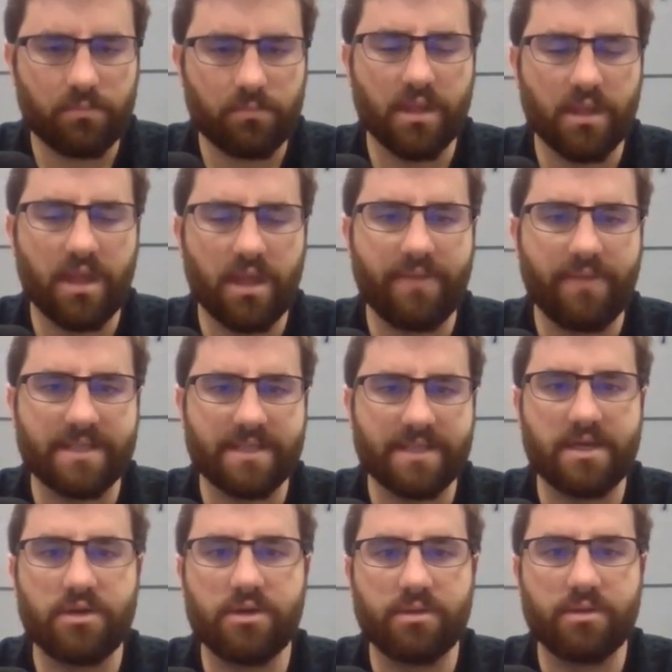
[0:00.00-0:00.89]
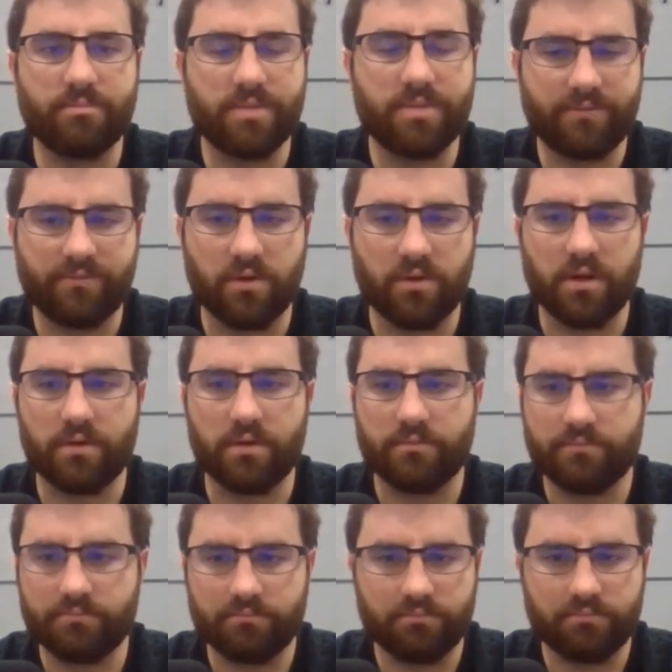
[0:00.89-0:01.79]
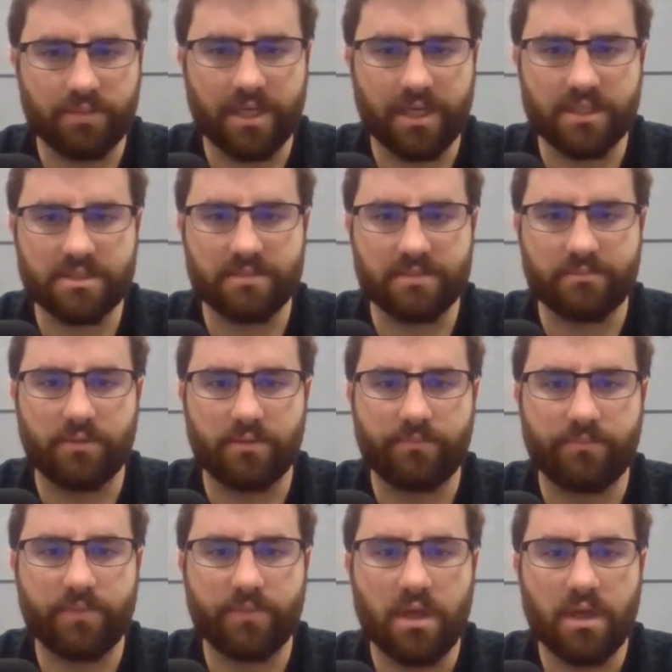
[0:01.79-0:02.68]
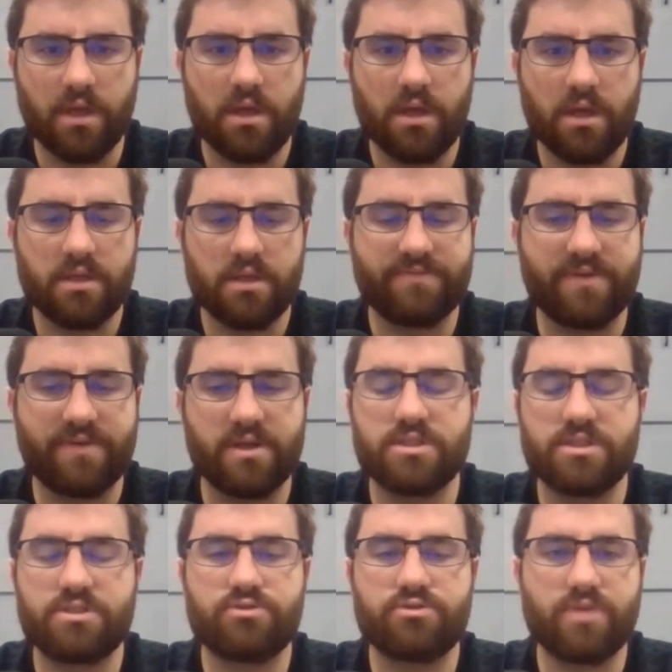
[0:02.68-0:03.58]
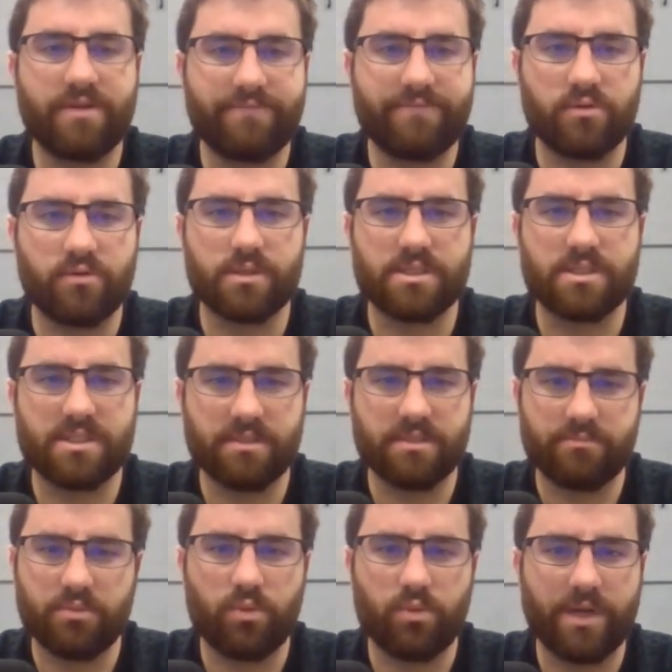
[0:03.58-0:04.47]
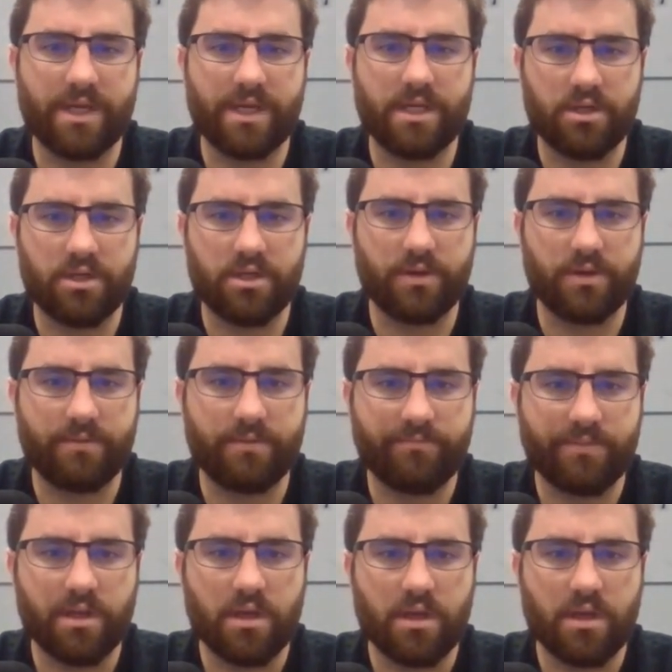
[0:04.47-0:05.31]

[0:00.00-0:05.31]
And that's how you can bill for it, plain and simple. It's a very straightforward, simple way to do it.